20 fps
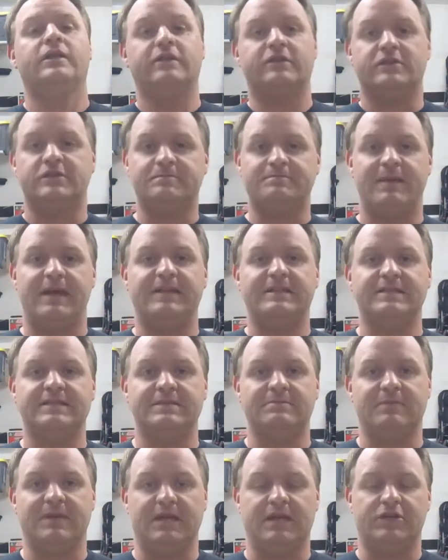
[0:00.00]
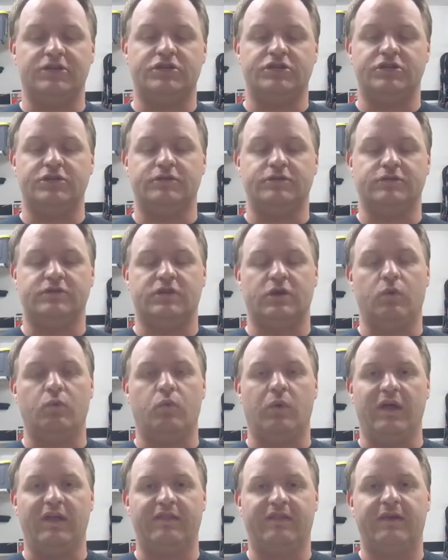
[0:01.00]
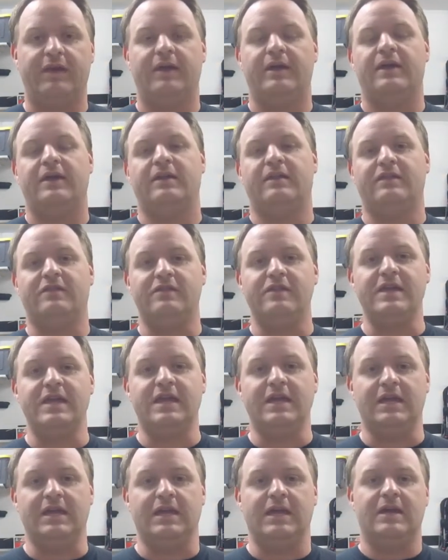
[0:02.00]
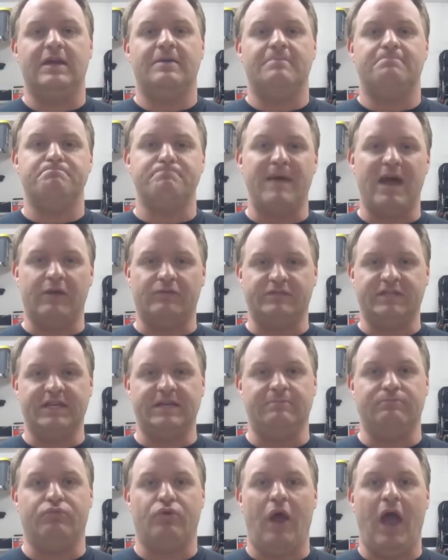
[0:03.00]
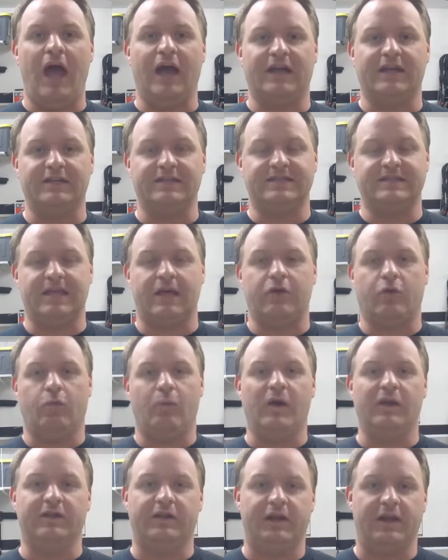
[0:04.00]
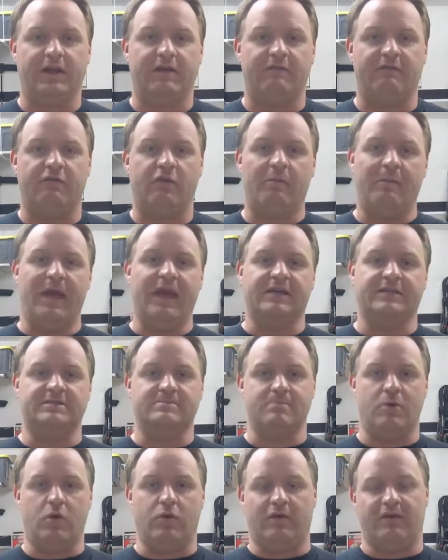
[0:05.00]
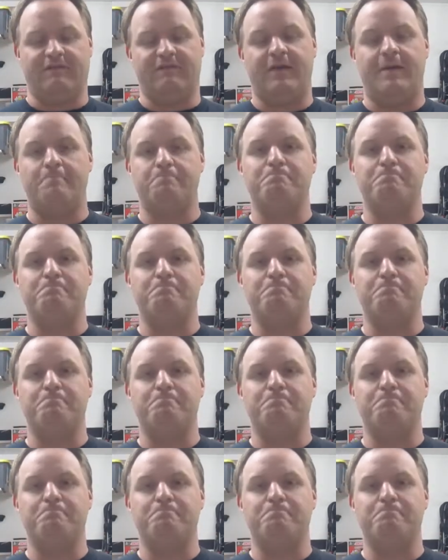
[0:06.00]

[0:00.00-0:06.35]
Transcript: there's been some issues with the mounting brackets that are welded in from Exomotive,